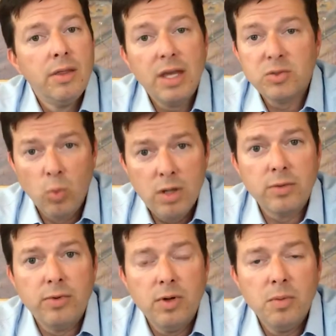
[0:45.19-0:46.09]
that's
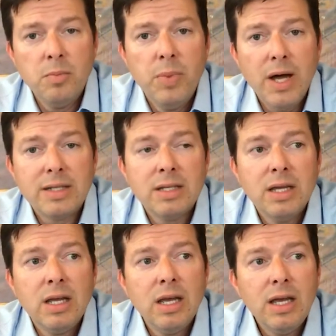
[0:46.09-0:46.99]
wonderful. But
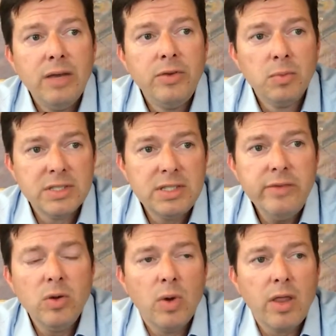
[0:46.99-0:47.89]
if you're
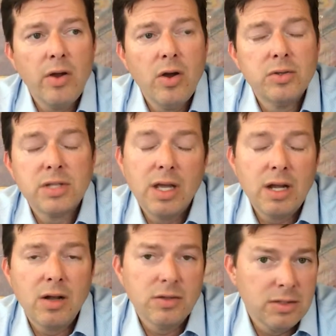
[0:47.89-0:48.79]
receiving one of those
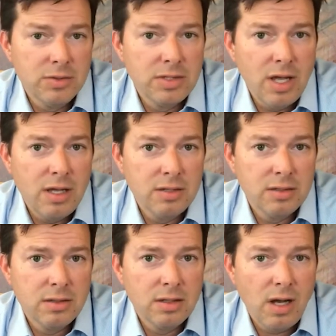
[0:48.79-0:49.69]
and it also
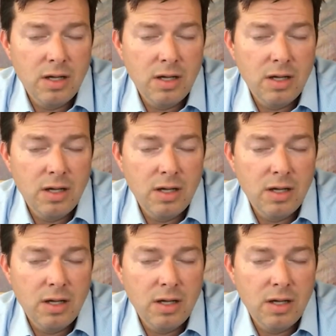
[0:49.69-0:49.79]
says